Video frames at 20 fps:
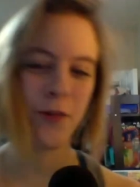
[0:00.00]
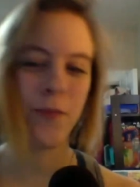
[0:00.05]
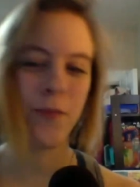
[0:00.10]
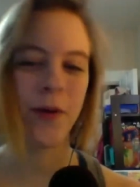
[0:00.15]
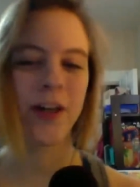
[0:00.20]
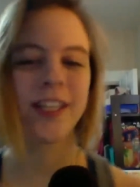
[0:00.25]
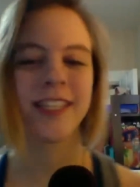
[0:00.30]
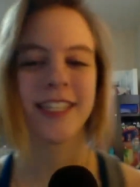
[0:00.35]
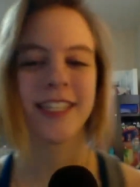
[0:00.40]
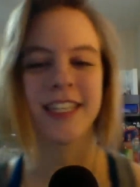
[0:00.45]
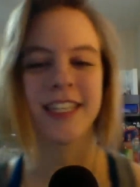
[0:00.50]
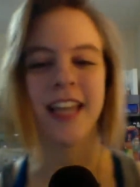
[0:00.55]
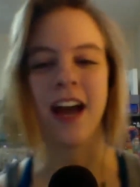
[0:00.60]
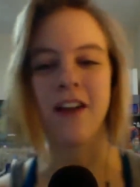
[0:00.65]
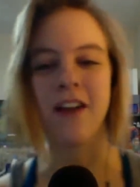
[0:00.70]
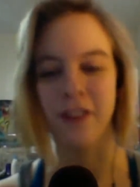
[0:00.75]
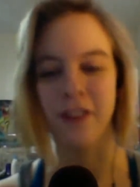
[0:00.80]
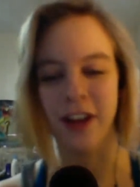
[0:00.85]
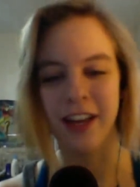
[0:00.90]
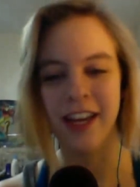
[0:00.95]
put
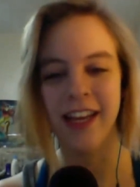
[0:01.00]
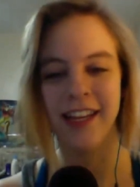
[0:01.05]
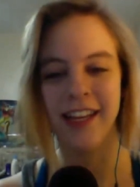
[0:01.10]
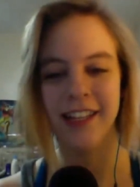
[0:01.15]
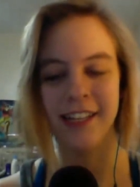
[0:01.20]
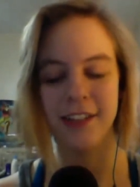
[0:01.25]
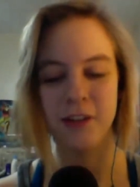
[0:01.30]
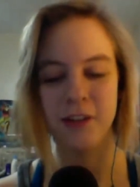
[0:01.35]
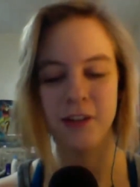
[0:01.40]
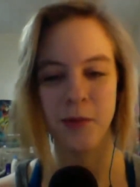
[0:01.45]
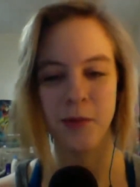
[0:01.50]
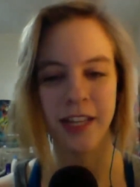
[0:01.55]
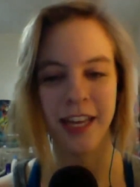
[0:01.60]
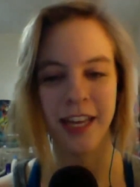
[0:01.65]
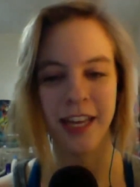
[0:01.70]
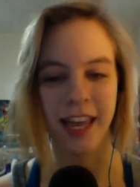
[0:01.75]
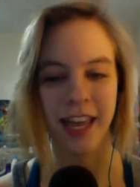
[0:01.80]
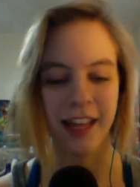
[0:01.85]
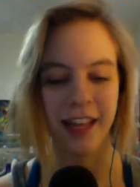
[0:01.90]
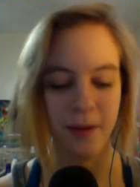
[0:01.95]
stuff on it? Did you put like
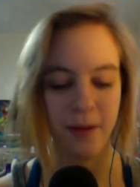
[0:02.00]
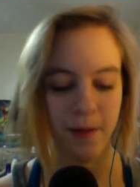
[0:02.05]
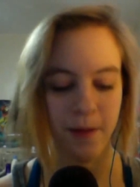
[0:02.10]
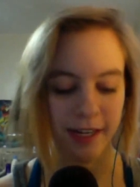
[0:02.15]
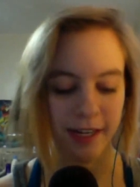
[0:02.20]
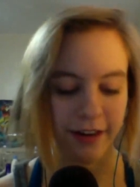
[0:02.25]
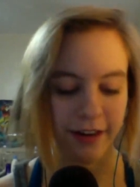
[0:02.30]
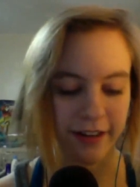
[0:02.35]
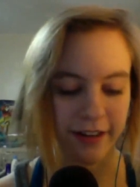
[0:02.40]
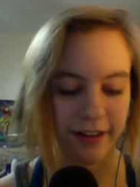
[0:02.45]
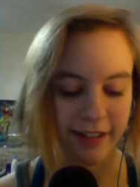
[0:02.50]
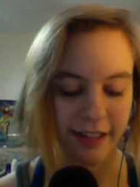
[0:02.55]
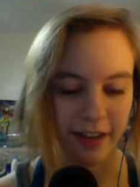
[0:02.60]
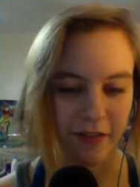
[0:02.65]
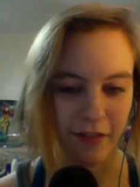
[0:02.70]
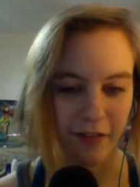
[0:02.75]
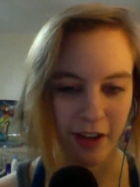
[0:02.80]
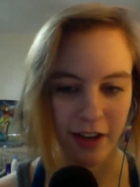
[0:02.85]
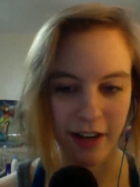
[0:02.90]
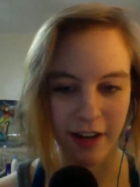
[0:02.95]
antibacterial
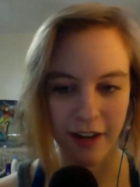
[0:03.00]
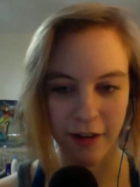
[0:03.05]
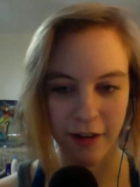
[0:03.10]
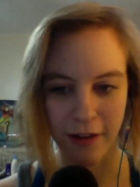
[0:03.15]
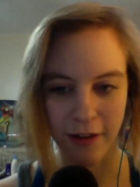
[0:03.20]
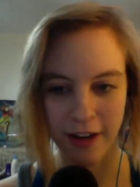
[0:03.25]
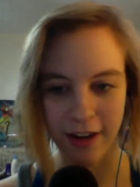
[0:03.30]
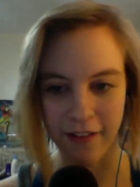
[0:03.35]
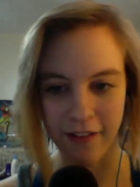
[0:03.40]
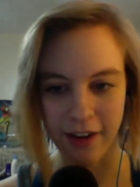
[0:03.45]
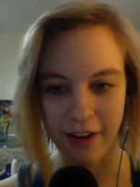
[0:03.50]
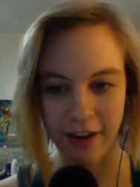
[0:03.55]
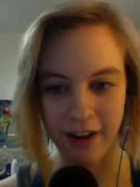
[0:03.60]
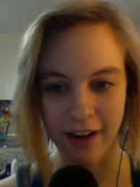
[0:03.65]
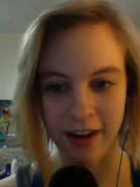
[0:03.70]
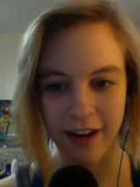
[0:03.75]
stuff on it or whatever?